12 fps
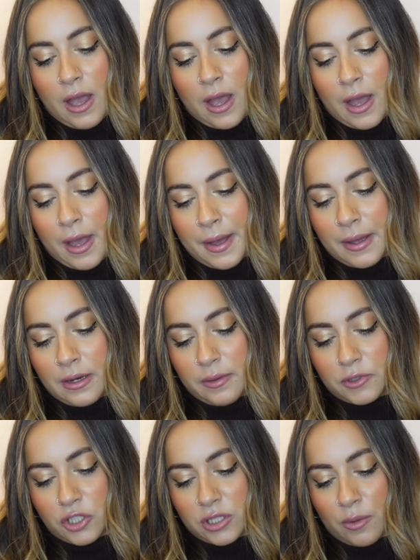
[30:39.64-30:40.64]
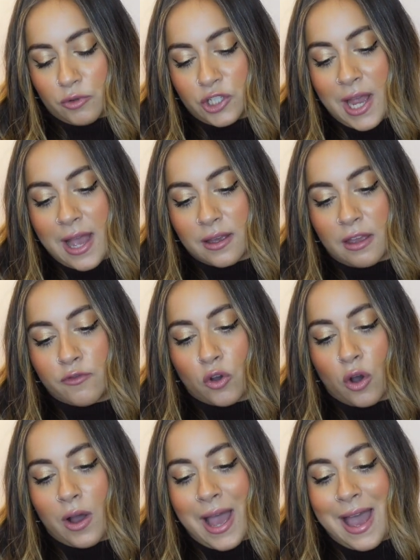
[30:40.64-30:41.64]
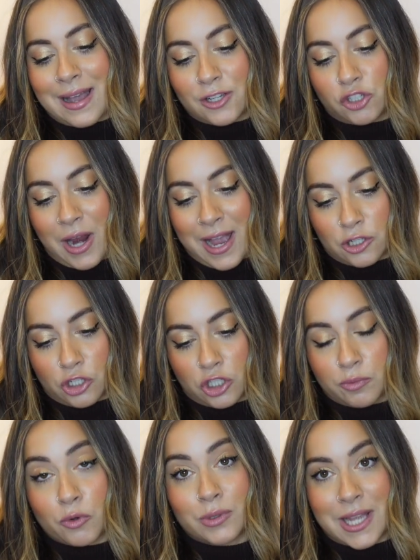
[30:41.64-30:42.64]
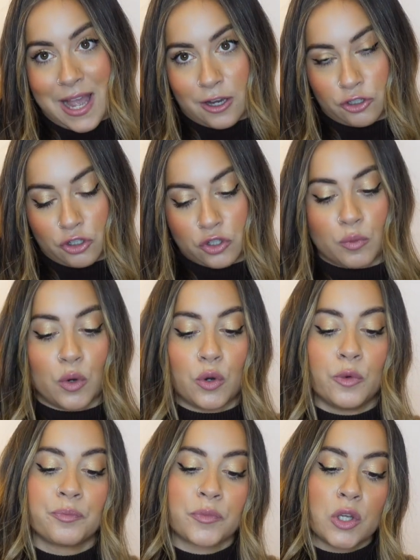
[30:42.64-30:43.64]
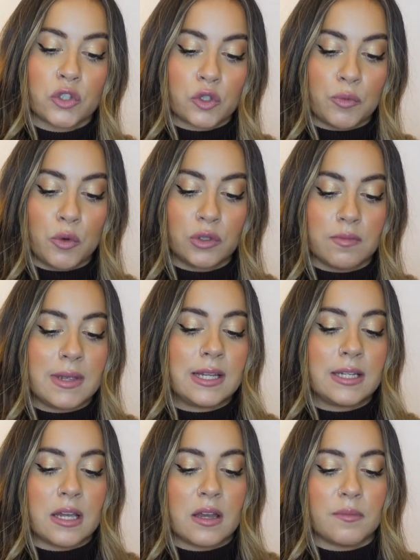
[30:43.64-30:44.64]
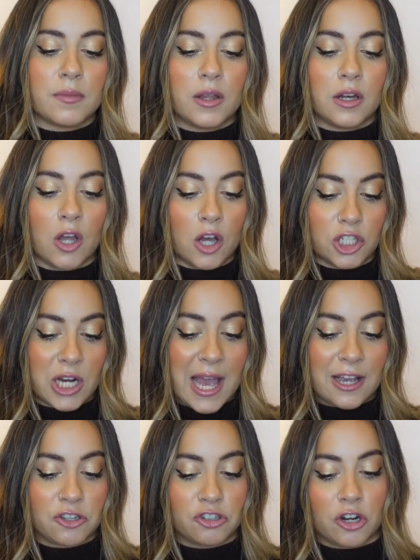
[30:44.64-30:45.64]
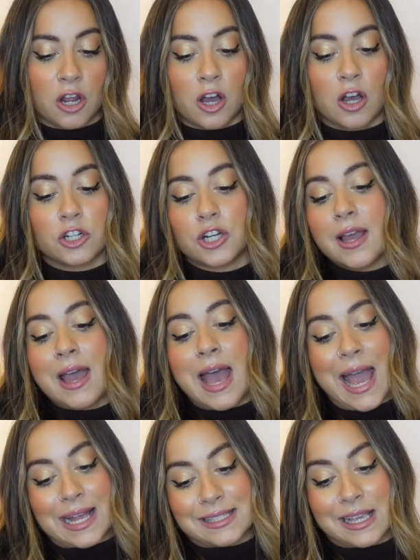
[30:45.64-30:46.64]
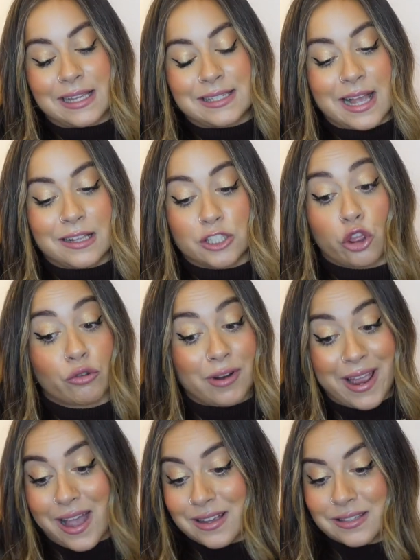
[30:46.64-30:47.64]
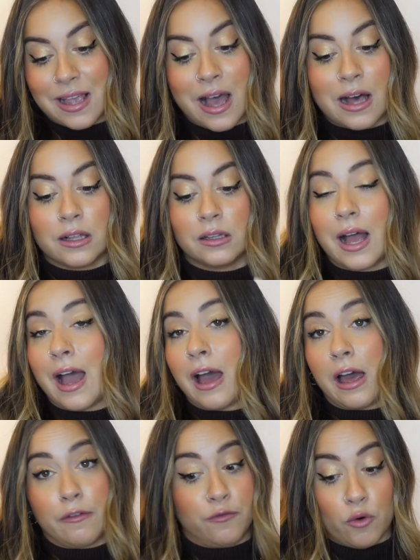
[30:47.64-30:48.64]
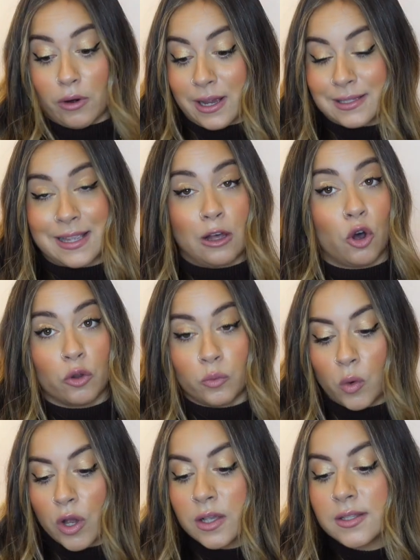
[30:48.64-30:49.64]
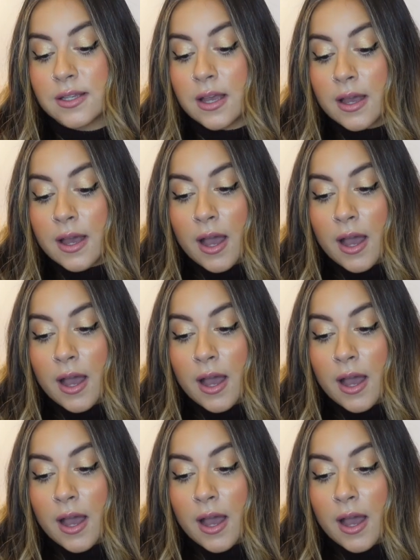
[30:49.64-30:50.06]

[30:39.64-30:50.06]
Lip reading: let's just double check, they've got extra, extra small to extra small, small to medium, large to extra large, XXL to 3XL, and 4XL onwards.